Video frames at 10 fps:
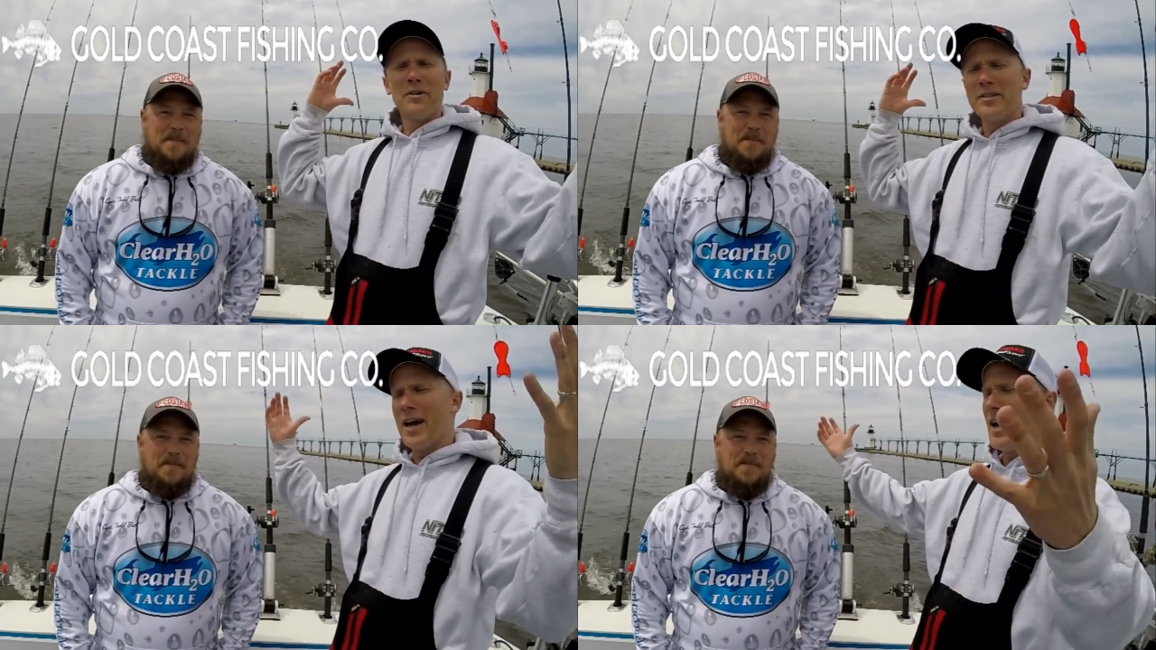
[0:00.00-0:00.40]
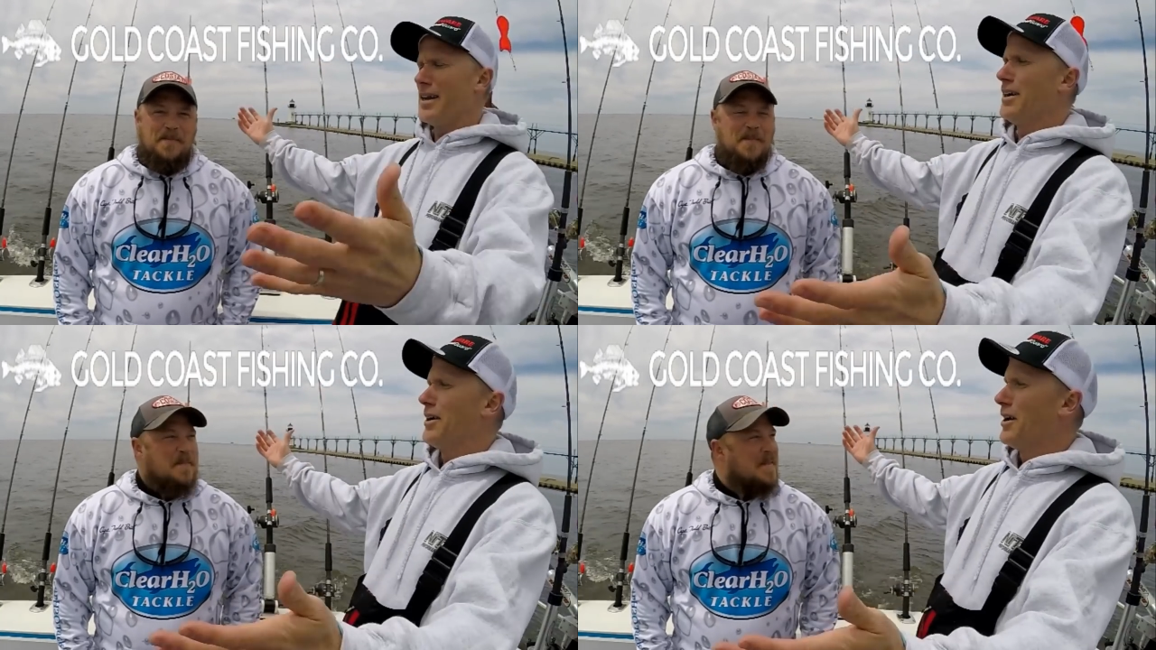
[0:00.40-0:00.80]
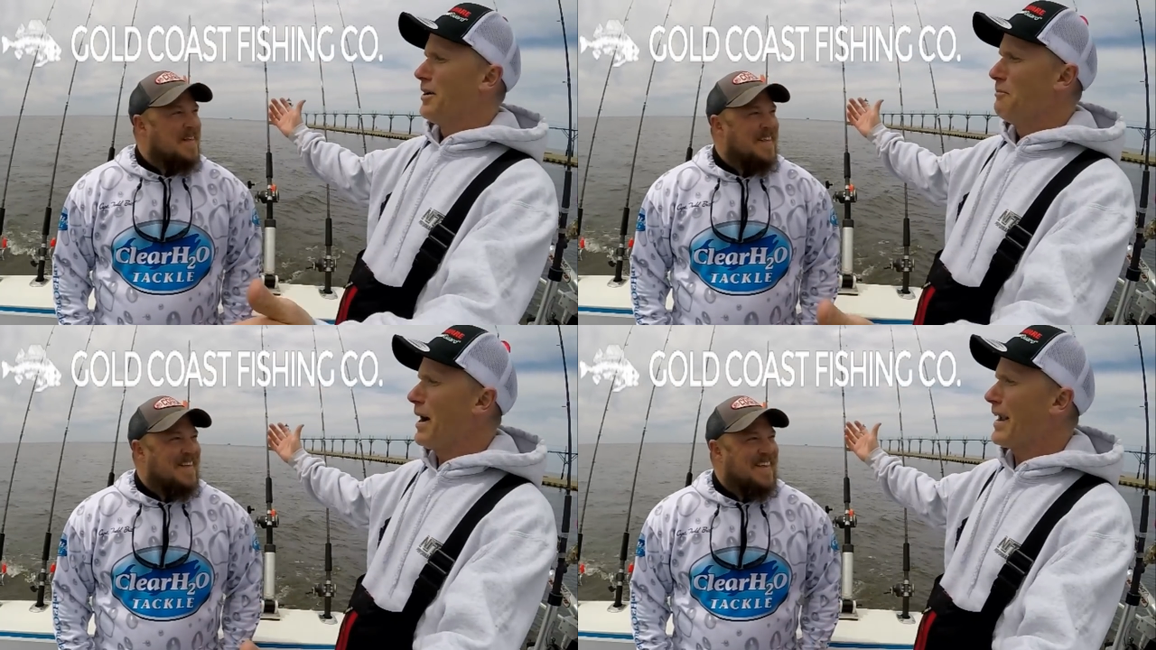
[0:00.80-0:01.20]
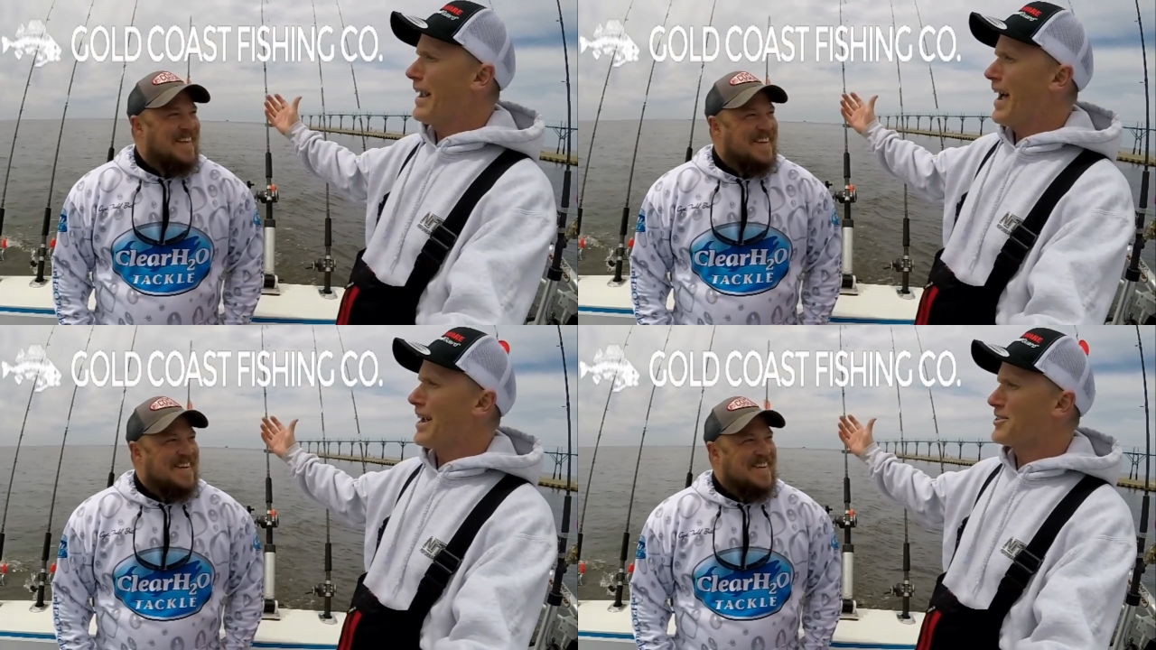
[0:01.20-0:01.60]
Speaker 1: Todd, my
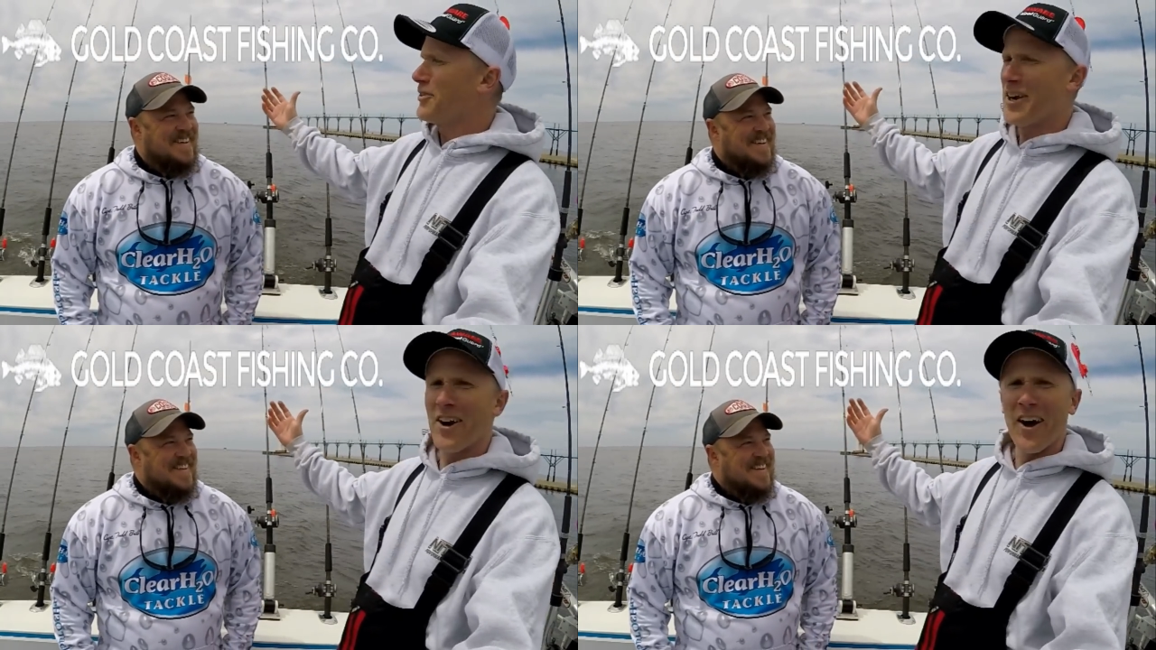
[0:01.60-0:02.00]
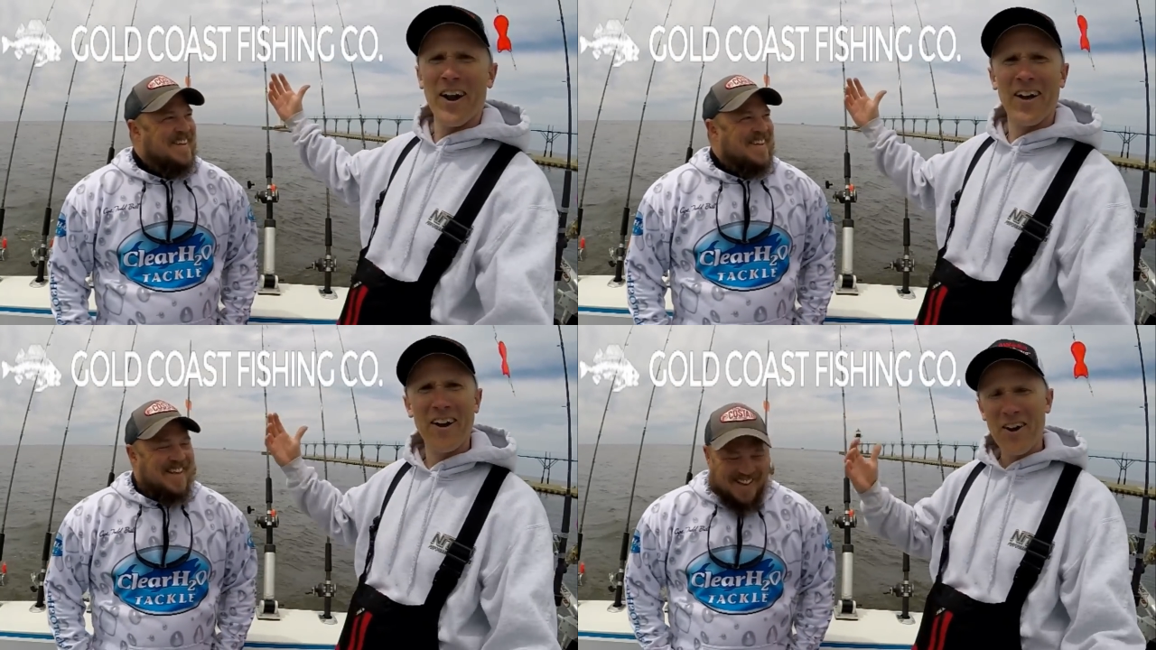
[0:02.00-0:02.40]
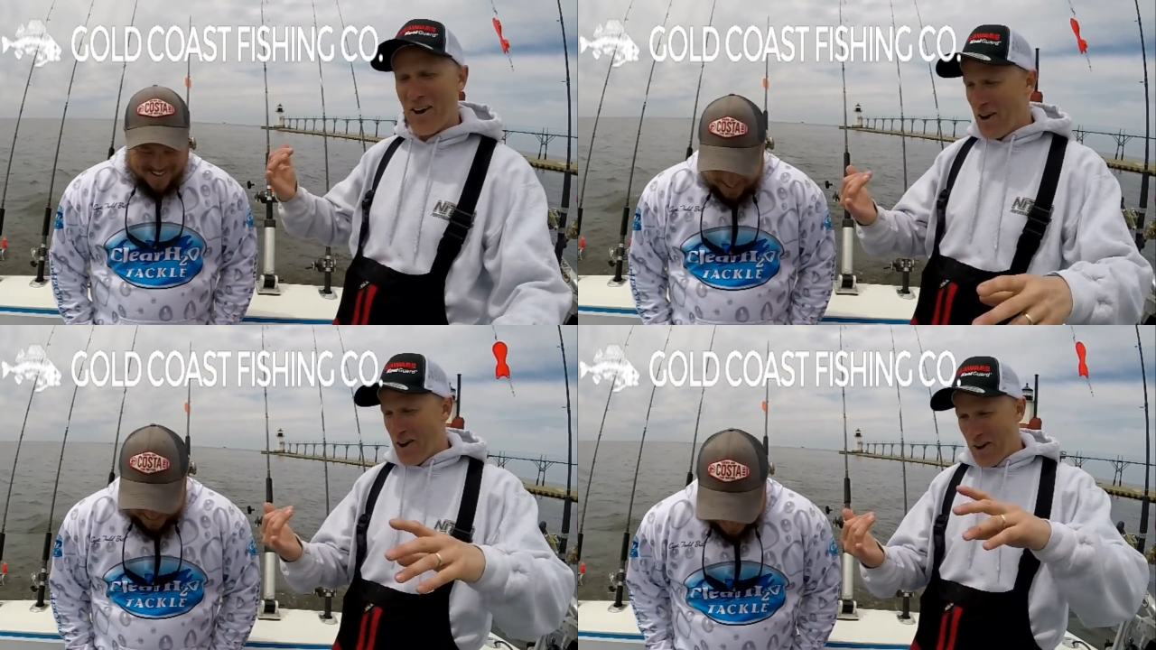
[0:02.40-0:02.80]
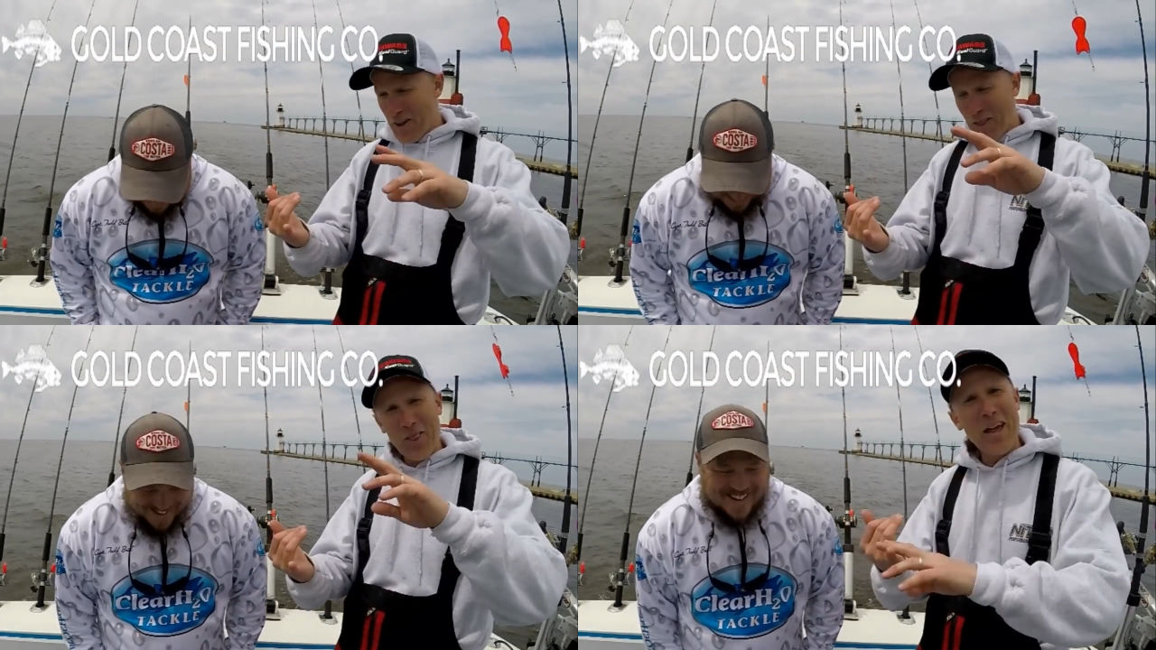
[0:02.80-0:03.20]
gosh, we caught
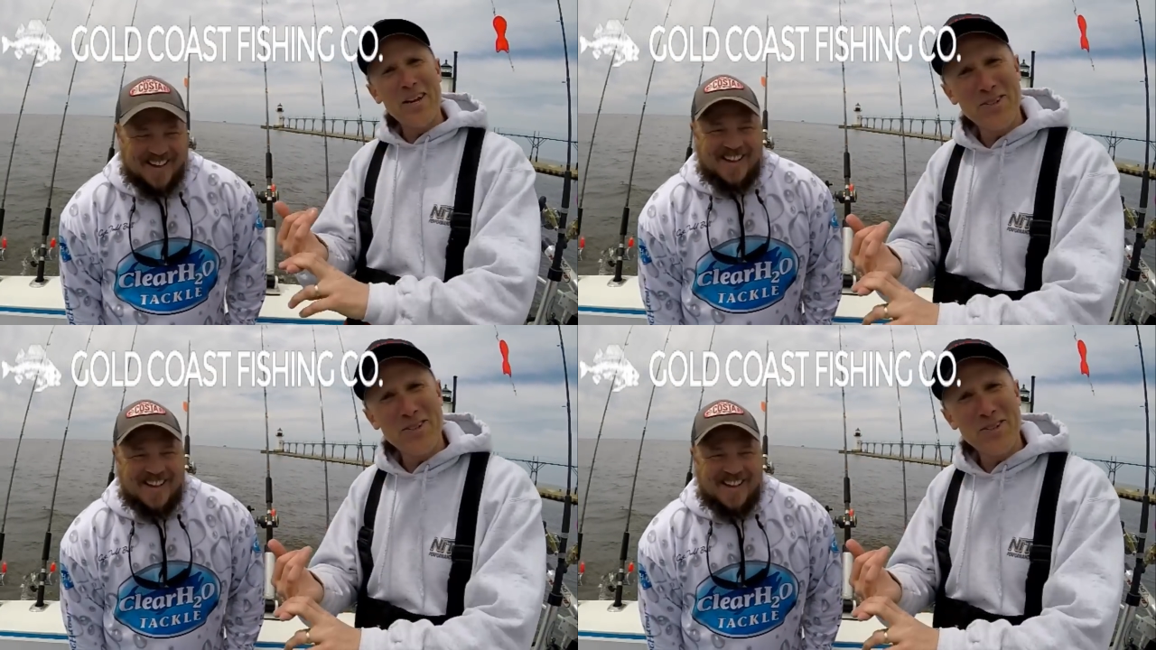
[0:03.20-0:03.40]
lake